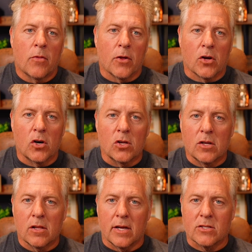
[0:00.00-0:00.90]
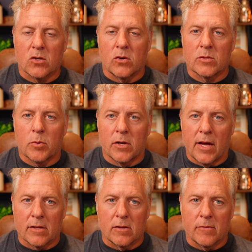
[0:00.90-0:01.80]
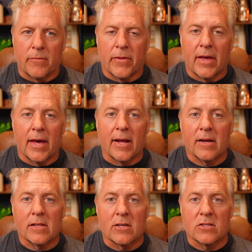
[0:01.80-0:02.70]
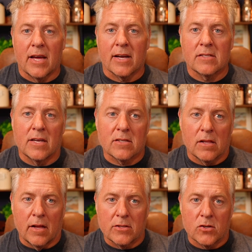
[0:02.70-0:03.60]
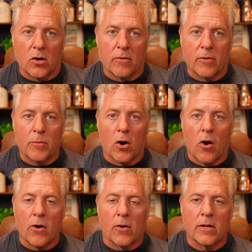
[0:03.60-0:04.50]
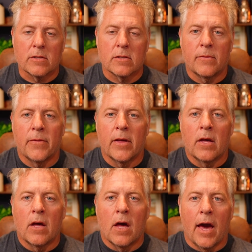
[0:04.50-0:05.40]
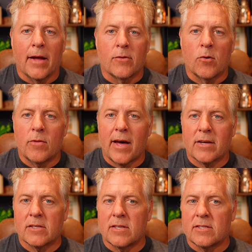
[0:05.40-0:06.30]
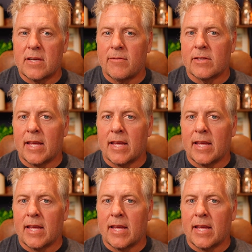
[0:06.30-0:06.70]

good cholesterol is protective. It clears excess cholesterol from your arteries. A 2017